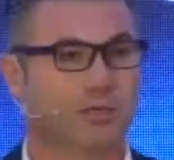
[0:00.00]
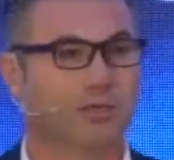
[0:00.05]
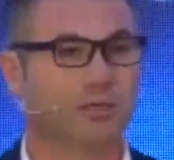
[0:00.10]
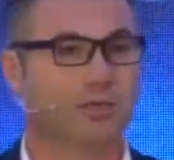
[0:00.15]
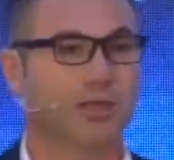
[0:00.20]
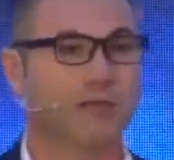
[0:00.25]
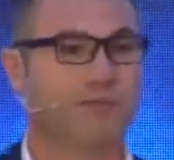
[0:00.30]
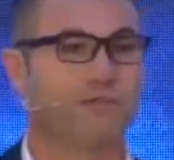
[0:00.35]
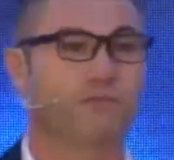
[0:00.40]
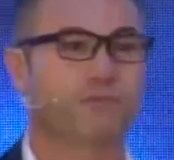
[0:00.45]

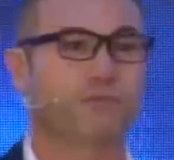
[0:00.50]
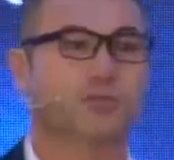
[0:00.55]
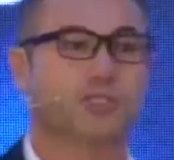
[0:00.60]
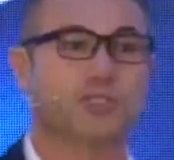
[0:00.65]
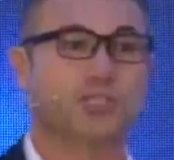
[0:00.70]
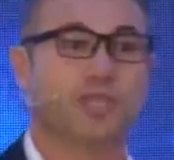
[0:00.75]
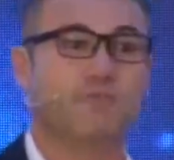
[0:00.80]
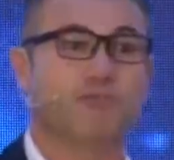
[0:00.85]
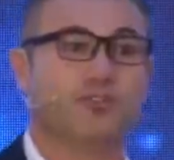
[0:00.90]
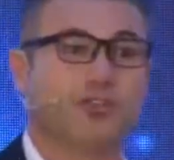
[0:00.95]
If
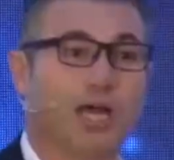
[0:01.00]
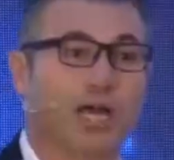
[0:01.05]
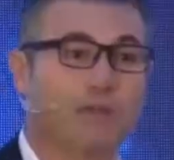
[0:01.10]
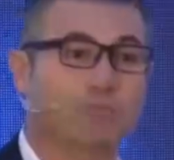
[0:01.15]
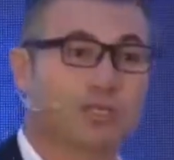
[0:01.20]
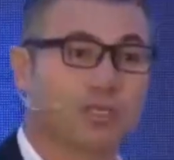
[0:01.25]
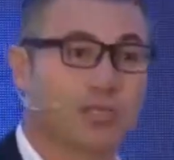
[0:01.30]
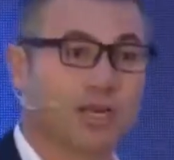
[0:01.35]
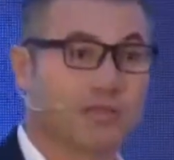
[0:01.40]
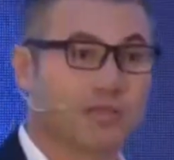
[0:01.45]
Steve Jobs
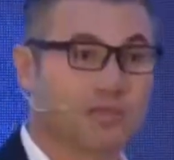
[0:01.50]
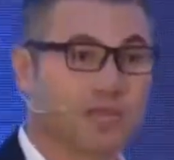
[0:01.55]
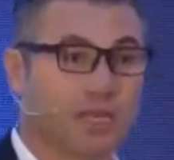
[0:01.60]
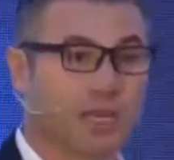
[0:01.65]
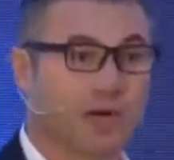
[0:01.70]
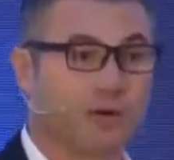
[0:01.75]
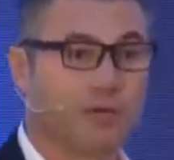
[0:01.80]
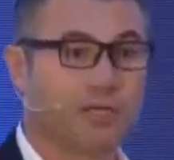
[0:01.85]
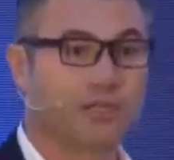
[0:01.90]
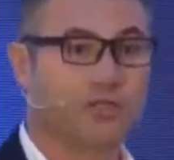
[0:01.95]
did not take
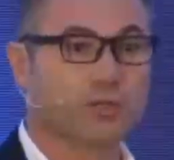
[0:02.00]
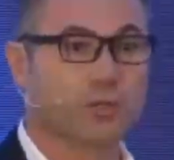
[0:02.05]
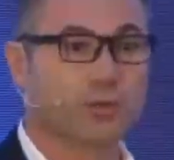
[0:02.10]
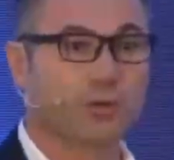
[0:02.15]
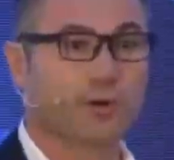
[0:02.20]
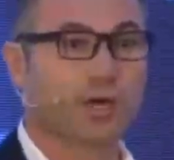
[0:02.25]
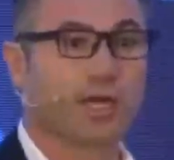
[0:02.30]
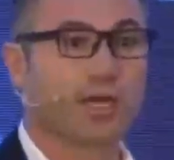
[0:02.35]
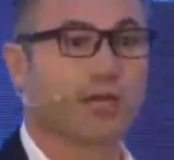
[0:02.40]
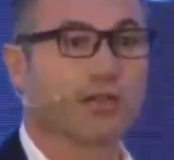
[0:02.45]
a risk on
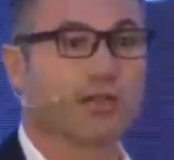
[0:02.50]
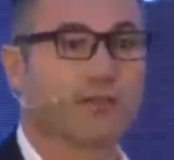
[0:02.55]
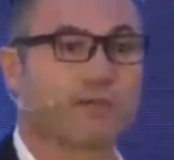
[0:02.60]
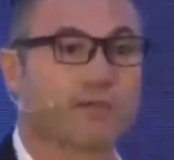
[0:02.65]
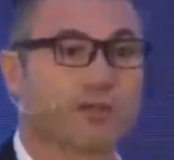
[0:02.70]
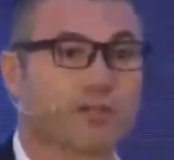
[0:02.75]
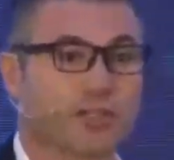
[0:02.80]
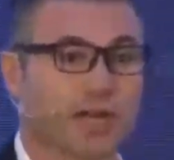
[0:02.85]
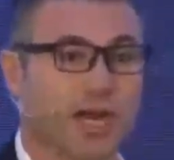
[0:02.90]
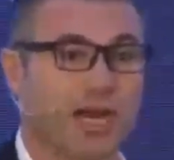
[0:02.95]
creating the
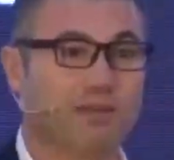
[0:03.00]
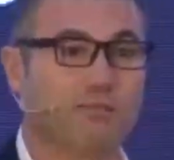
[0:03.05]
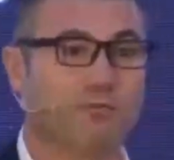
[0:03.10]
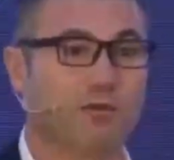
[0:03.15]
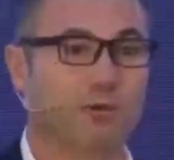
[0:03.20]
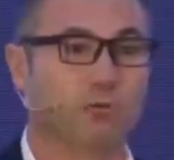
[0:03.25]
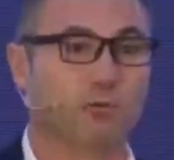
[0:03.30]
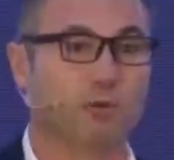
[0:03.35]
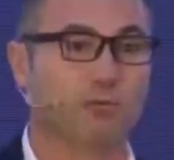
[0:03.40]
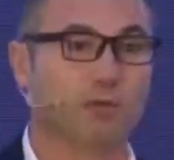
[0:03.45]
first
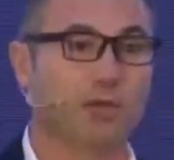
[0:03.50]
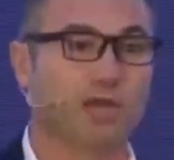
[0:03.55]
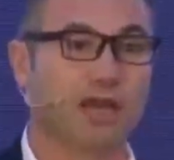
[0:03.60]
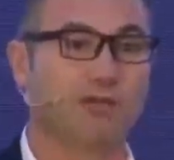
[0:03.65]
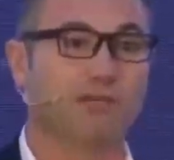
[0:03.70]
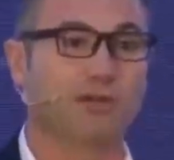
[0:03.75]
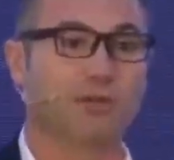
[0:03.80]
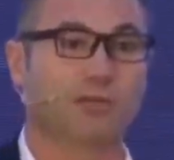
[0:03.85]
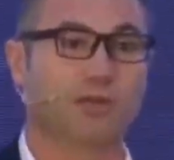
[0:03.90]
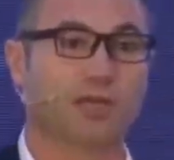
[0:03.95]
iPhone, would we
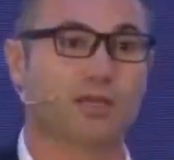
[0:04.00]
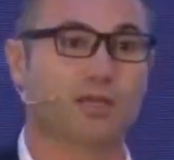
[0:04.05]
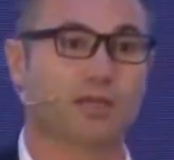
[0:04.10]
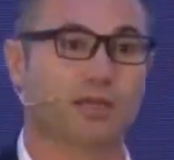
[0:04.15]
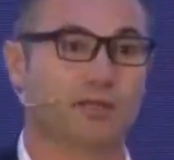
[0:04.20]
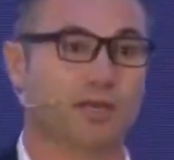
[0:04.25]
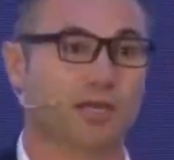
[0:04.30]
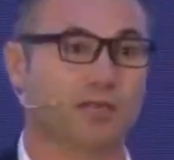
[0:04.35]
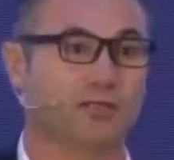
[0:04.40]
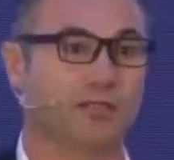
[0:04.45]
ever think
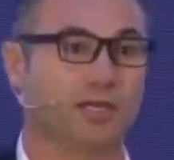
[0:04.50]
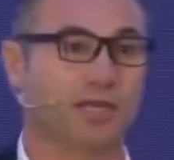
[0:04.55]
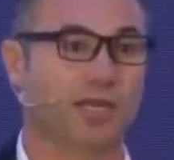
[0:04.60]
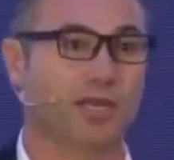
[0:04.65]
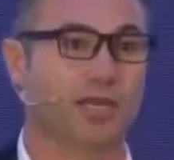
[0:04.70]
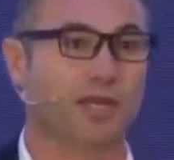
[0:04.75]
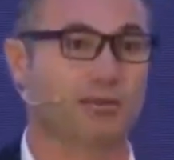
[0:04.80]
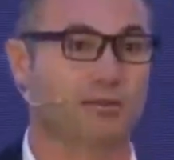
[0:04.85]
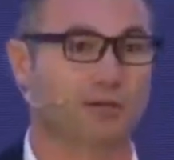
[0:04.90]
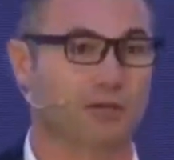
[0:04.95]
that
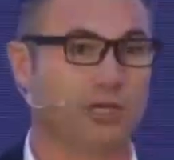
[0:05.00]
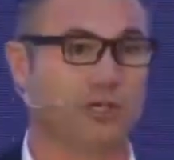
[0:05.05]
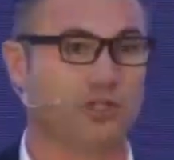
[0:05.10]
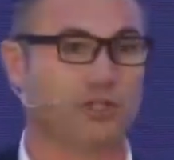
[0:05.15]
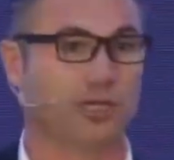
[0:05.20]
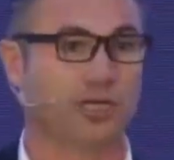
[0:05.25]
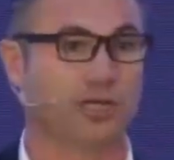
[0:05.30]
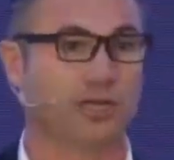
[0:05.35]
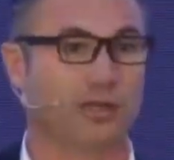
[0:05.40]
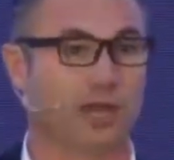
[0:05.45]
LTE and
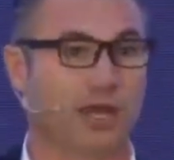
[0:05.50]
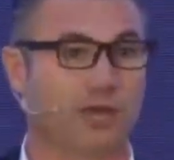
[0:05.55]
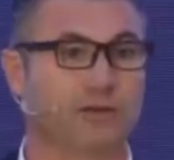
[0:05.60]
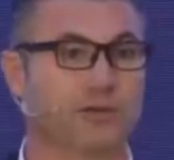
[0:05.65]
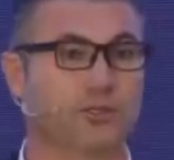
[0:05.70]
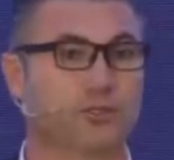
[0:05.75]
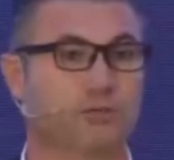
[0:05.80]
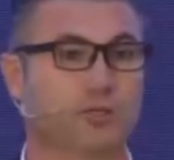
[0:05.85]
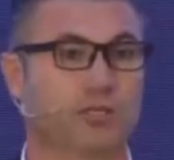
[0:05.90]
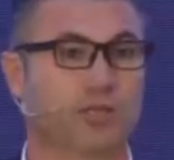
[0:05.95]
3G and
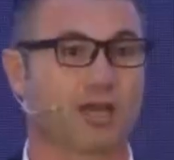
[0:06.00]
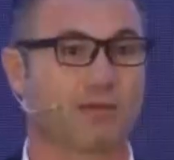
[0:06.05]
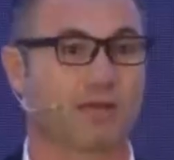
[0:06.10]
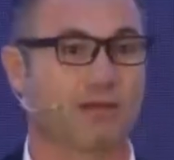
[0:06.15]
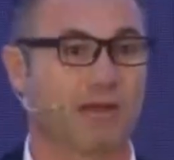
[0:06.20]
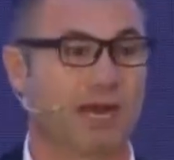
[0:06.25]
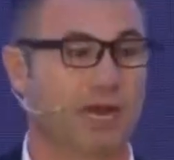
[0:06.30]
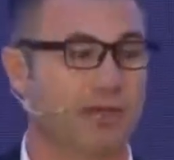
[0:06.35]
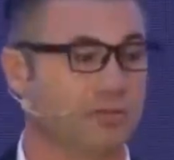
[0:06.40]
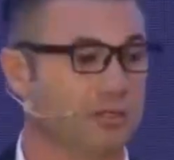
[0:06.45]
others would come
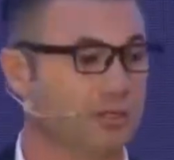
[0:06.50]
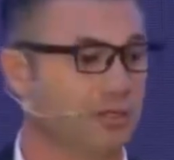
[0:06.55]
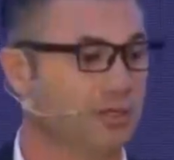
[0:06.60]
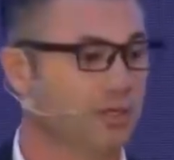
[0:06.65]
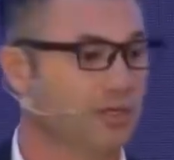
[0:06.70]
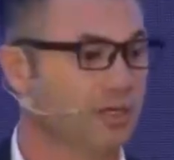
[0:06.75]
about?